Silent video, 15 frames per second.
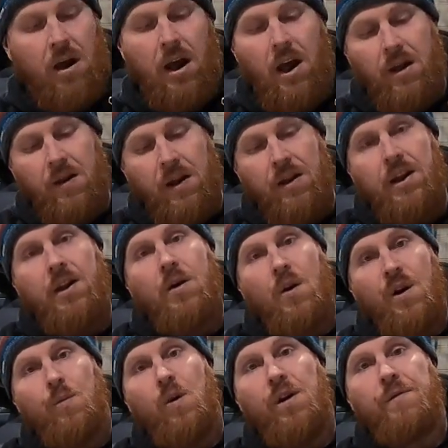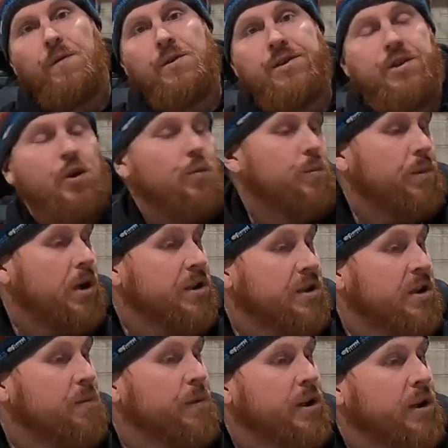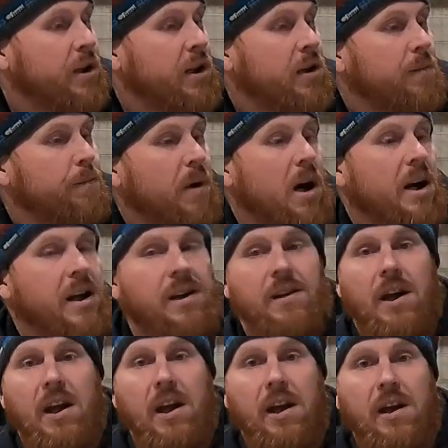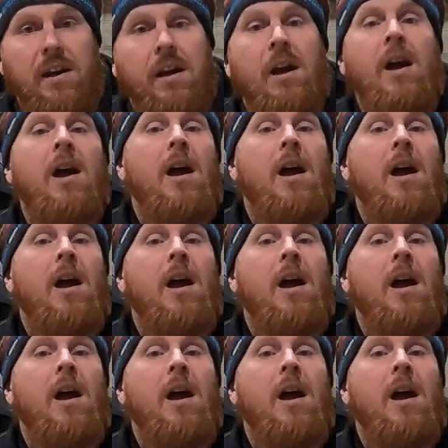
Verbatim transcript: And then the hardware for assume, assembling the body and the head